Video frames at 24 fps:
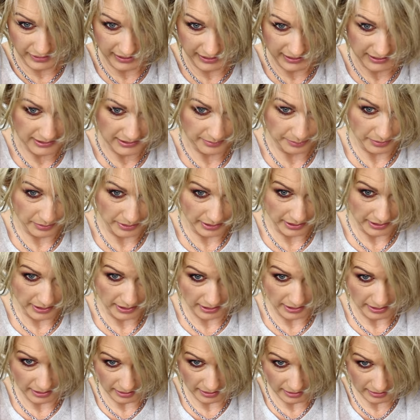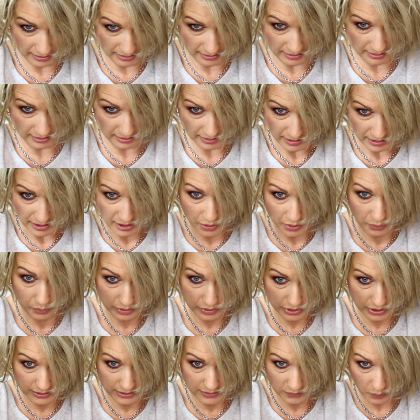hairspray here
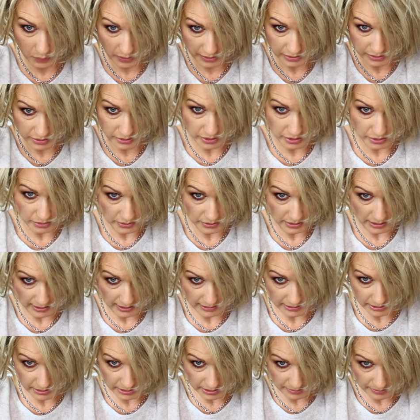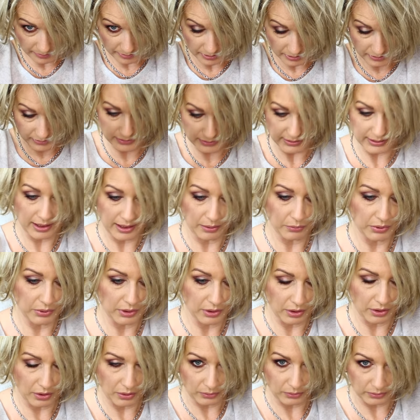which is quite good actually because that will
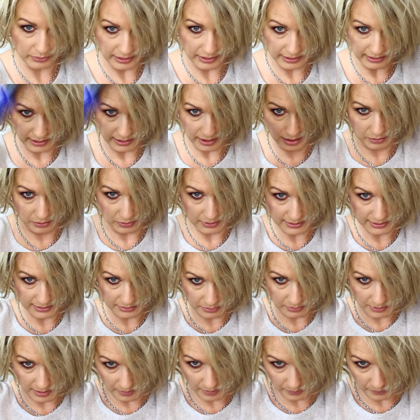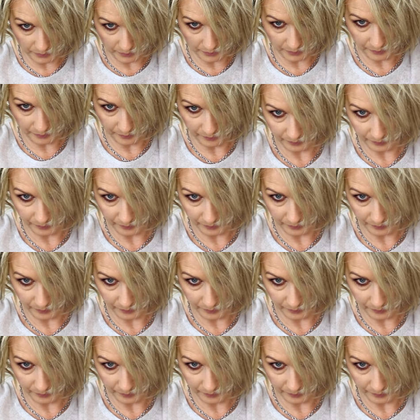hold the curl as well